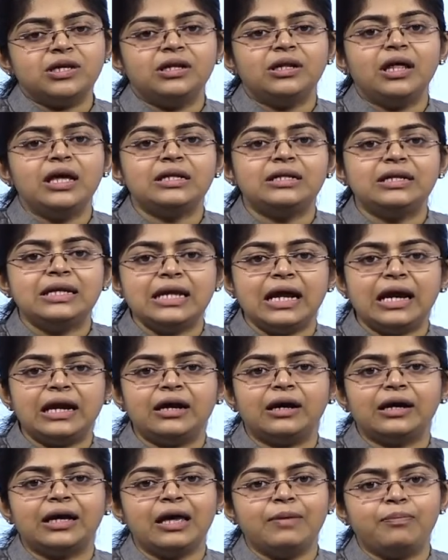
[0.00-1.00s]
The
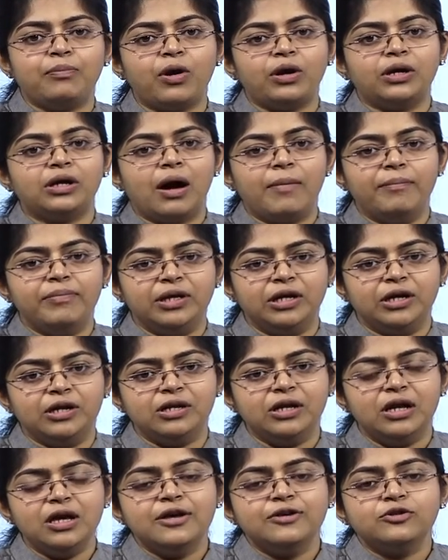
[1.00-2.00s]
data keep on coming in.
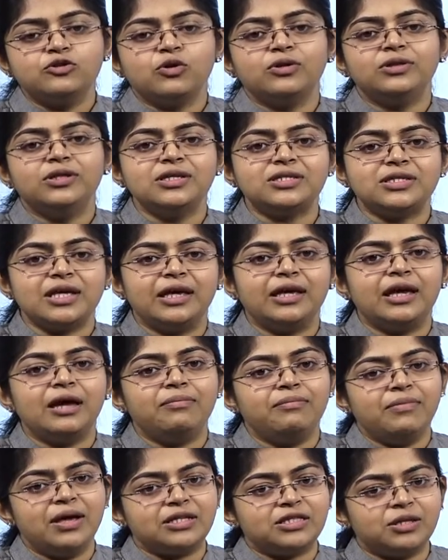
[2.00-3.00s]
So this again
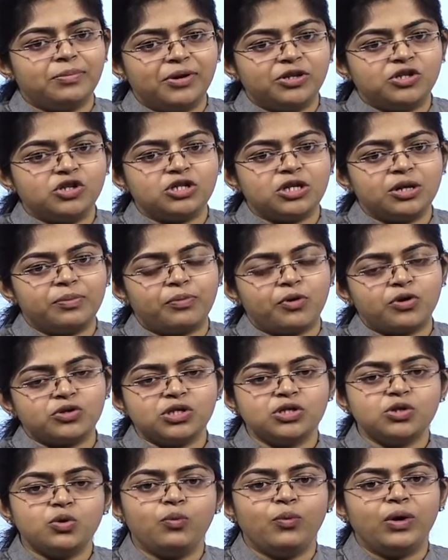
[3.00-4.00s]
makes the budgetary
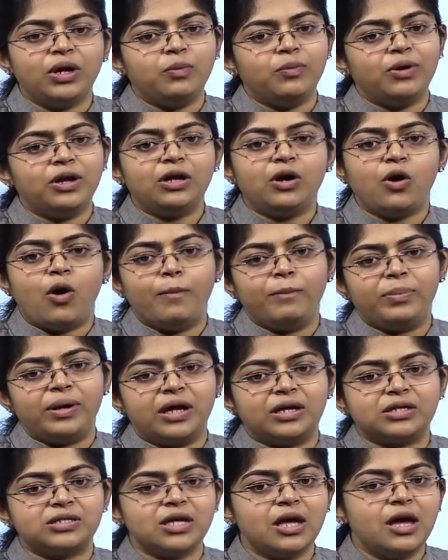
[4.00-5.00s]
process very, very
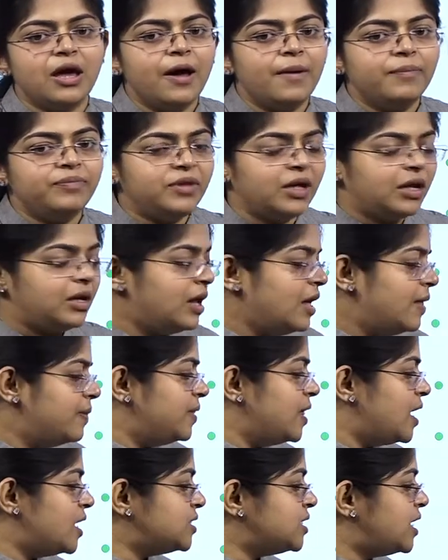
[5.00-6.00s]
complex. Then
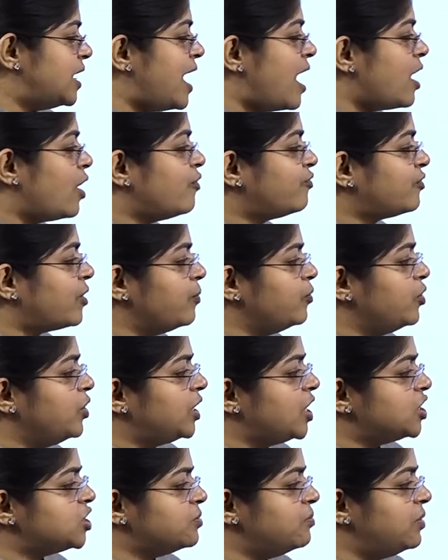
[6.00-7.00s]
there is a lack of
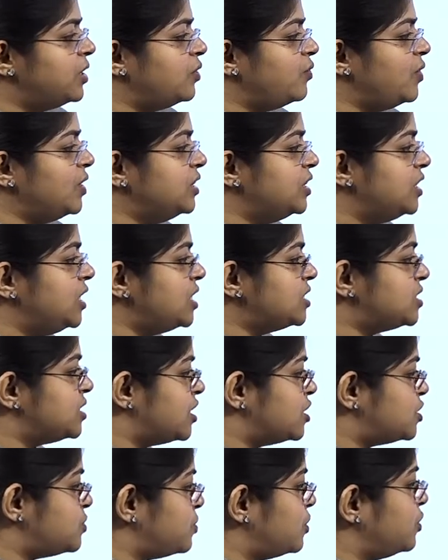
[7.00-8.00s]
communication between
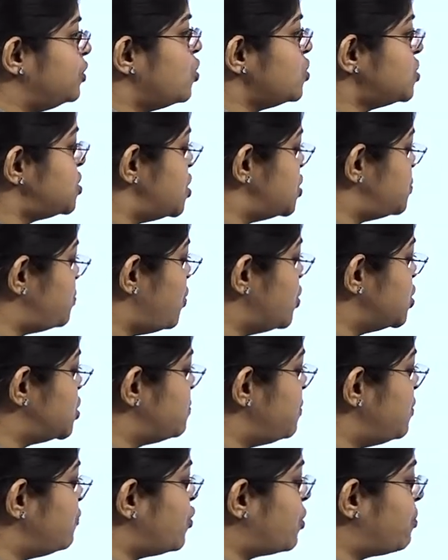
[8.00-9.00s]
those
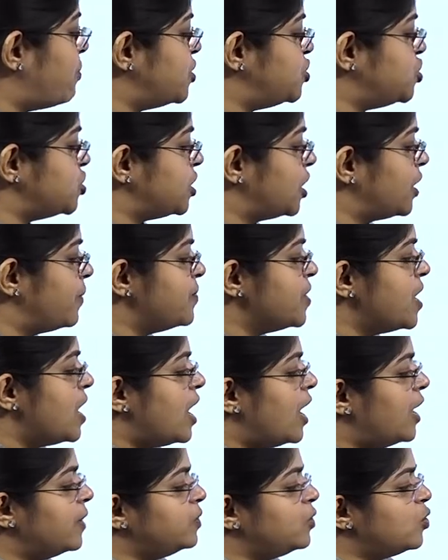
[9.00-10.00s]
responsible for budgeting
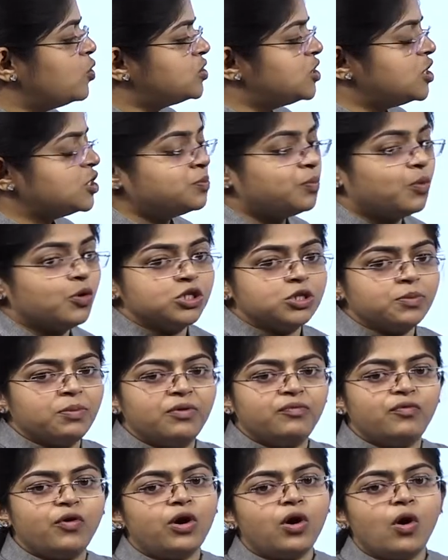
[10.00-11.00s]
and those responsible
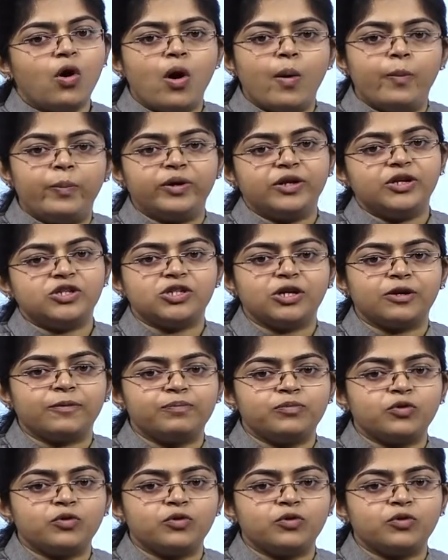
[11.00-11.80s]
for operation.